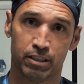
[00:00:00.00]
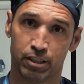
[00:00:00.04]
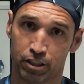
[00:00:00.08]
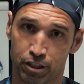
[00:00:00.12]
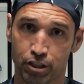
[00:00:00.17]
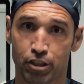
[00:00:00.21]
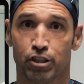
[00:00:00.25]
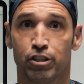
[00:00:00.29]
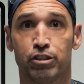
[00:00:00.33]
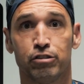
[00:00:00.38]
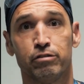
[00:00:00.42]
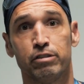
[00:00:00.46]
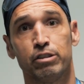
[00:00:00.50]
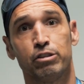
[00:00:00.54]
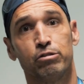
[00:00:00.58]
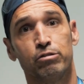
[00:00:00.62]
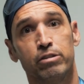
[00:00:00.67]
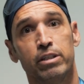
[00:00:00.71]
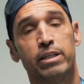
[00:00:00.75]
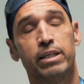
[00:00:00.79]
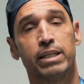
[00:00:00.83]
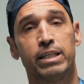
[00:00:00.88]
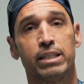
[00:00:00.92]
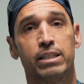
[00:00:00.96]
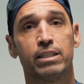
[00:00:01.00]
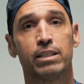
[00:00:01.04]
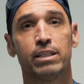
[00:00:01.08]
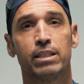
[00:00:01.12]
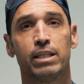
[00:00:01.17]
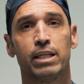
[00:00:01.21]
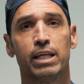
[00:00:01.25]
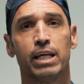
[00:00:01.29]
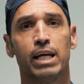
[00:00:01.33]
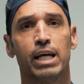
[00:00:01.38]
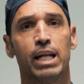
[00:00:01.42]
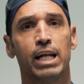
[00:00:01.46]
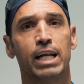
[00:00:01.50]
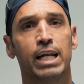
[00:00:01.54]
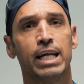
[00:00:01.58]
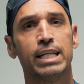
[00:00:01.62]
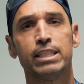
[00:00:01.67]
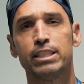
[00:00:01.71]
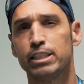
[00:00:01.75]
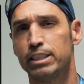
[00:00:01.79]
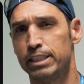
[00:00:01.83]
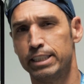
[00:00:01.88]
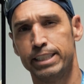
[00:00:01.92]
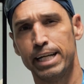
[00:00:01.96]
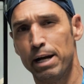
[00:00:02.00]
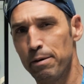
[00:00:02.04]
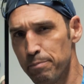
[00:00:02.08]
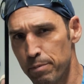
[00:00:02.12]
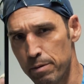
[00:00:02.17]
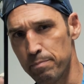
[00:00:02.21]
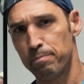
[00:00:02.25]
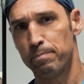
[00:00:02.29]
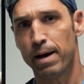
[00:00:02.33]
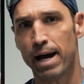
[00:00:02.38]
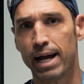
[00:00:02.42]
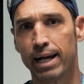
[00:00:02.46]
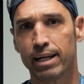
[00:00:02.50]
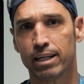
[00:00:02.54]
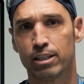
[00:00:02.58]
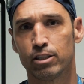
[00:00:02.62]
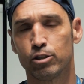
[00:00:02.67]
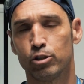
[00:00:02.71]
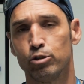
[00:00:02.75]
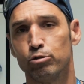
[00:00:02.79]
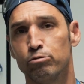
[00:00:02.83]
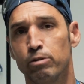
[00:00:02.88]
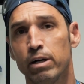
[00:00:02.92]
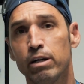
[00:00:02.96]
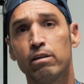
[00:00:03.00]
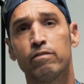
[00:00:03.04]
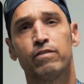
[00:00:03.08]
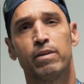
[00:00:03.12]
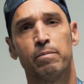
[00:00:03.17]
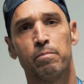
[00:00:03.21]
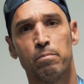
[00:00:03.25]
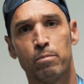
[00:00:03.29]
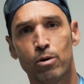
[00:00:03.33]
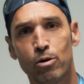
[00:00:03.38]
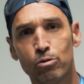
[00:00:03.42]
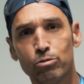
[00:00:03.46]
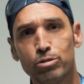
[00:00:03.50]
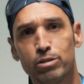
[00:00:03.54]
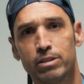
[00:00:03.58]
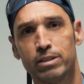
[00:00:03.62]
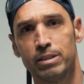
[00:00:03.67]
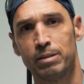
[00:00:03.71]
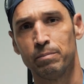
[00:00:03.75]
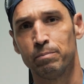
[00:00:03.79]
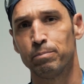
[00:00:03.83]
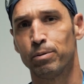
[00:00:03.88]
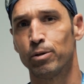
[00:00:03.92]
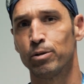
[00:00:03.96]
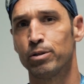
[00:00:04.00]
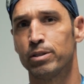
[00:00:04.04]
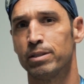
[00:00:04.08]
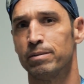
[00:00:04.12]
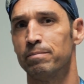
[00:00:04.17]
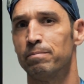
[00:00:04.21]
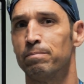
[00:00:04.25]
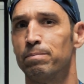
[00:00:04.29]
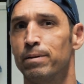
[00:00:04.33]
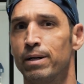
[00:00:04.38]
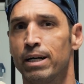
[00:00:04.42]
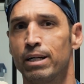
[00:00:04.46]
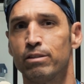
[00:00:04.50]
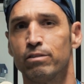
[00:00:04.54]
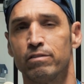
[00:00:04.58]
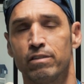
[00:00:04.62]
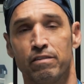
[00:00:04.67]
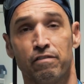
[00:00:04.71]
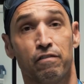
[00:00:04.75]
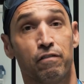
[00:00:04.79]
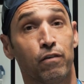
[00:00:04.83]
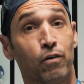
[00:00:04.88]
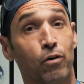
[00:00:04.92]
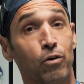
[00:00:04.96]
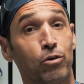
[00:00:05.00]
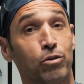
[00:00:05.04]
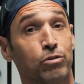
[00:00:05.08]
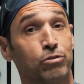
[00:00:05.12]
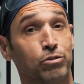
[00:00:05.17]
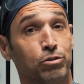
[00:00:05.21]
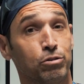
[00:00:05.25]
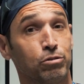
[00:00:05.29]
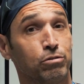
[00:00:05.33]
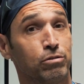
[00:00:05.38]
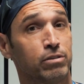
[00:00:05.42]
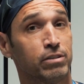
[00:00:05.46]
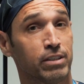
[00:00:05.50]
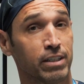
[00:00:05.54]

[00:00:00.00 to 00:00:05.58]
the surgery today, let's jump back to one of the most important parts of the FOREContour